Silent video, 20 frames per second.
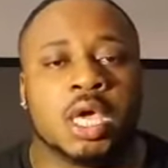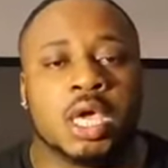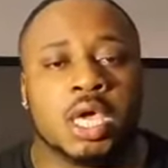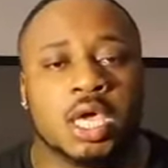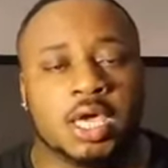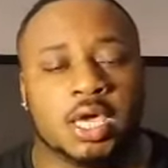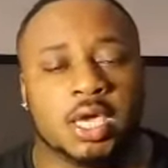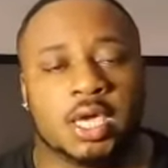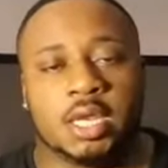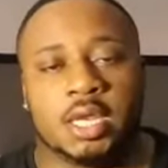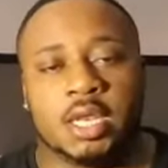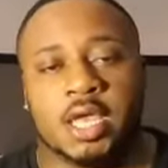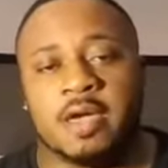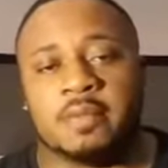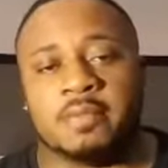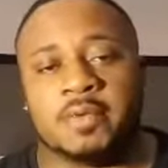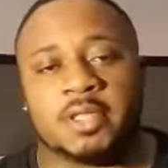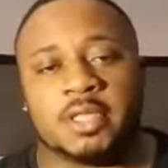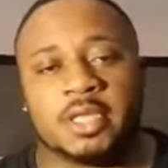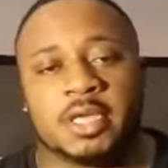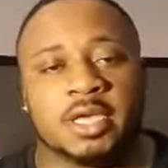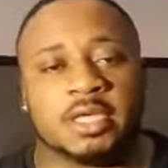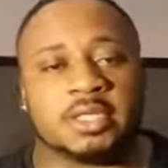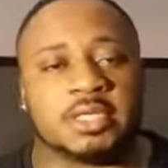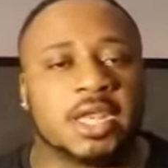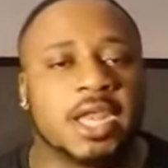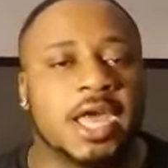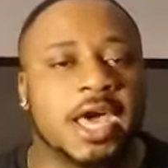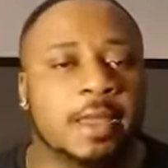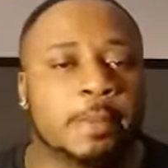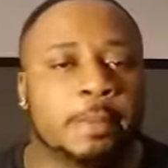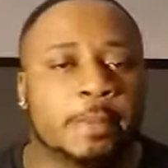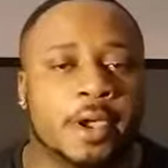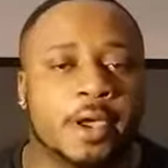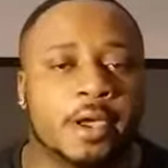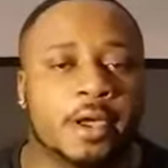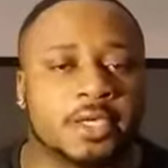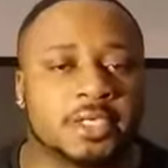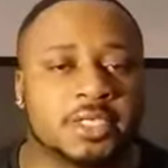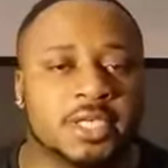and everything, it's a lot of
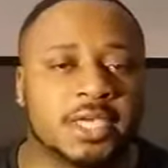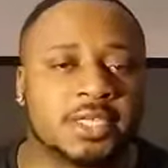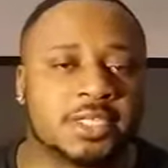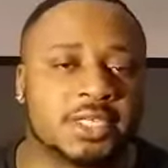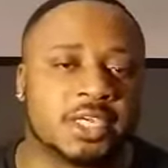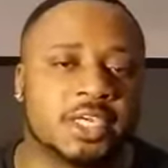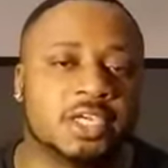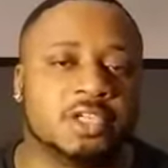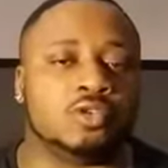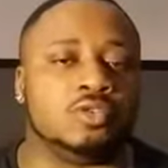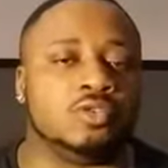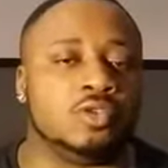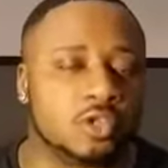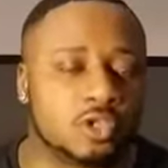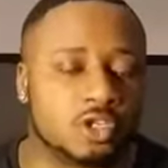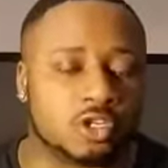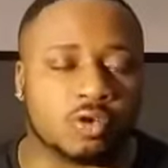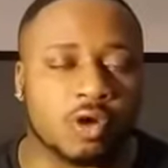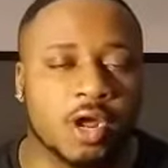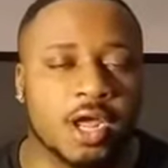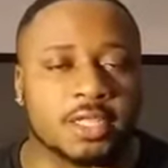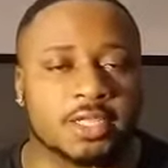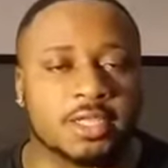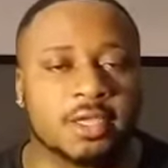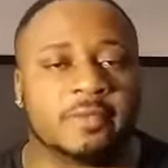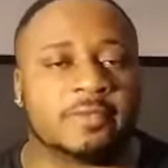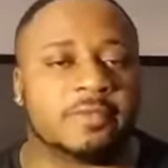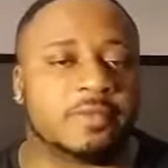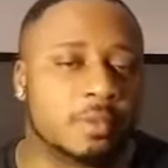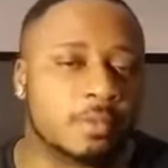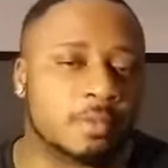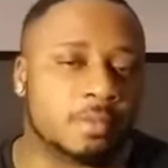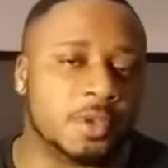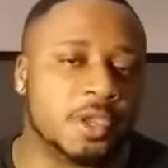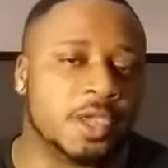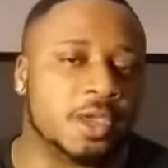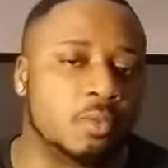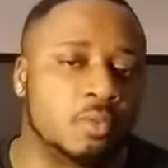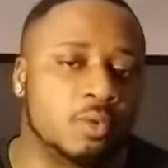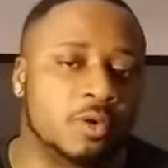parasites to get you distracted from
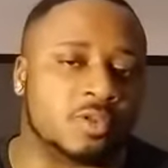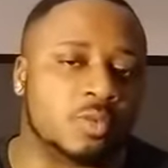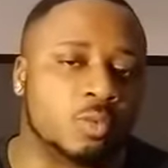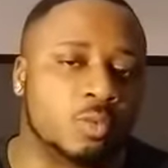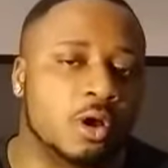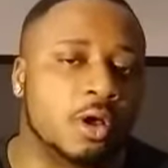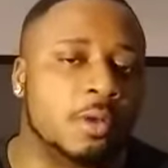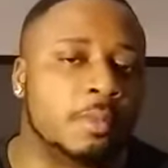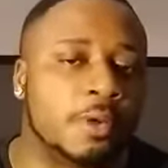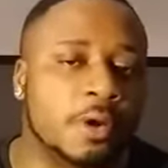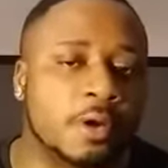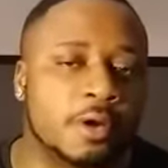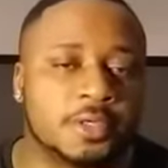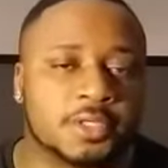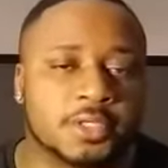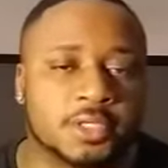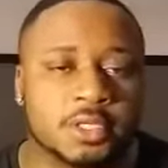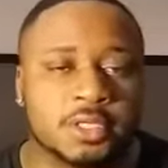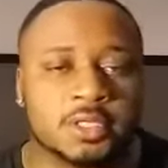being with one person.